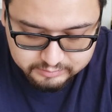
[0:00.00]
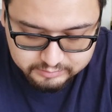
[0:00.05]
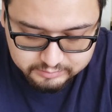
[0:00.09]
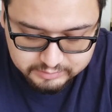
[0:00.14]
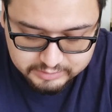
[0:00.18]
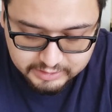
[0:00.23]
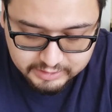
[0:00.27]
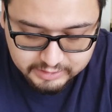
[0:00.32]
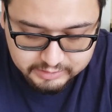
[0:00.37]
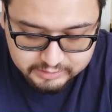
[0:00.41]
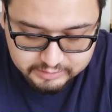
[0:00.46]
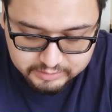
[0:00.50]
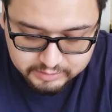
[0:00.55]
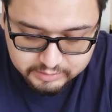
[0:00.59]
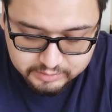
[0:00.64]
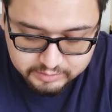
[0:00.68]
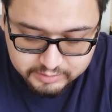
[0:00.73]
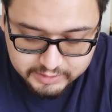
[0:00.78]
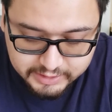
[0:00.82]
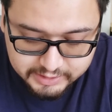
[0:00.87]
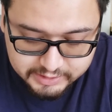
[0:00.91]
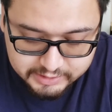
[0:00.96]
Like,
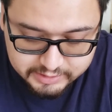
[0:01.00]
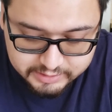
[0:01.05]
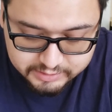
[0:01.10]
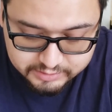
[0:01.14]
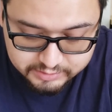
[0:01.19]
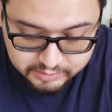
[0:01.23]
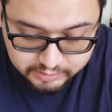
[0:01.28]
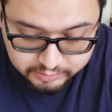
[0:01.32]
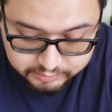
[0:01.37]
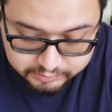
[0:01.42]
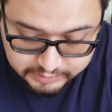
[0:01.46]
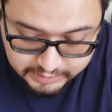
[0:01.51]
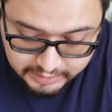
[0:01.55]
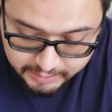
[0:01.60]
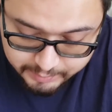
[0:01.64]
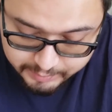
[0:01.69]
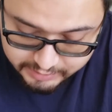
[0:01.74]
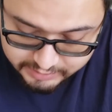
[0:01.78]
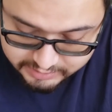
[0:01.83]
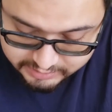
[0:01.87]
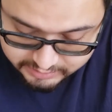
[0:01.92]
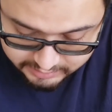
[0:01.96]
there's no
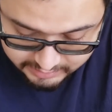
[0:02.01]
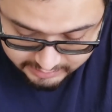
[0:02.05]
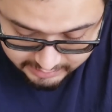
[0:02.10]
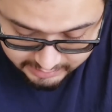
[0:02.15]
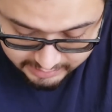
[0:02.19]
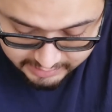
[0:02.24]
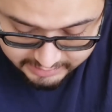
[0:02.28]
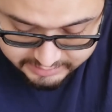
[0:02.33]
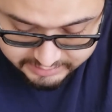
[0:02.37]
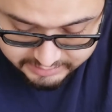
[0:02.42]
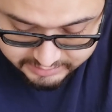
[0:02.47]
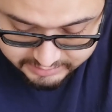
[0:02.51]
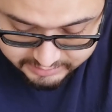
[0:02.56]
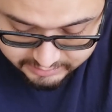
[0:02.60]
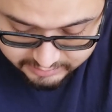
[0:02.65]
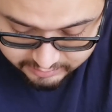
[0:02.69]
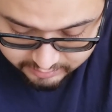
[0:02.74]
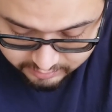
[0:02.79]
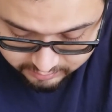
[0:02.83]
damage that I see.